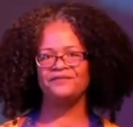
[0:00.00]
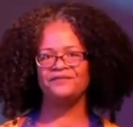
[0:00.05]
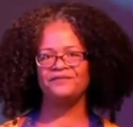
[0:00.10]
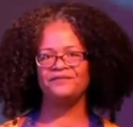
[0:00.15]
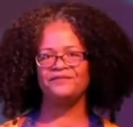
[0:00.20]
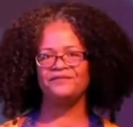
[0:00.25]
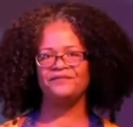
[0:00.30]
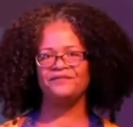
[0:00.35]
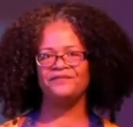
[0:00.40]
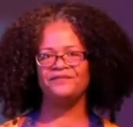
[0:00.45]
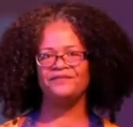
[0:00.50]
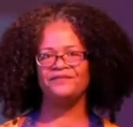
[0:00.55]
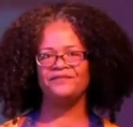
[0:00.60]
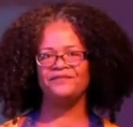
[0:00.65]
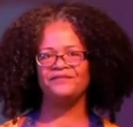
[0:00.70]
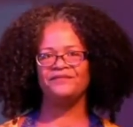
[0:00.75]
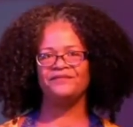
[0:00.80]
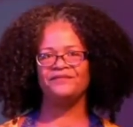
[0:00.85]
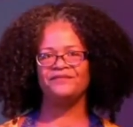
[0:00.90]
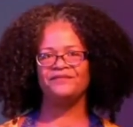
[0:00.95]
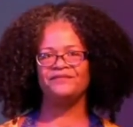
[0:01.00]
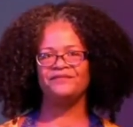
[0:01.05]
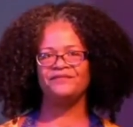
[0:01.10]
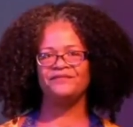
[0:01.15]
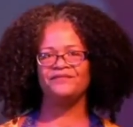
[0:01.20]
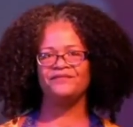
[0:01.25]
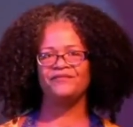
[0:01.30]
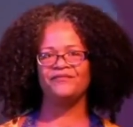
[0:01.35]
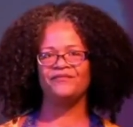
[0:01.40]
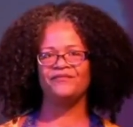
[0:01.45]

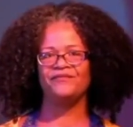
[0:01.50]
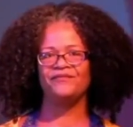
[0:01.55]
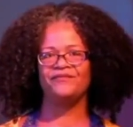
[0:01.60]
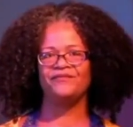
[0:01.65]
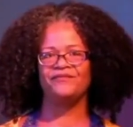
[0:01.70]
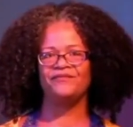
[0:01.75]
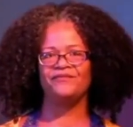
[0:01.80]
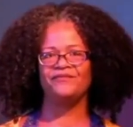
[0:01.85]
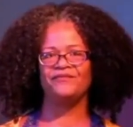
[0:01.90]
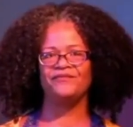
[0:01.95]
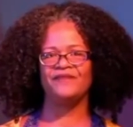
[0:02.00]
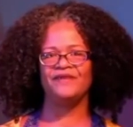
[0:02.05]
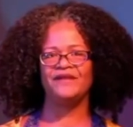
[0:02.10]
Nothing is said.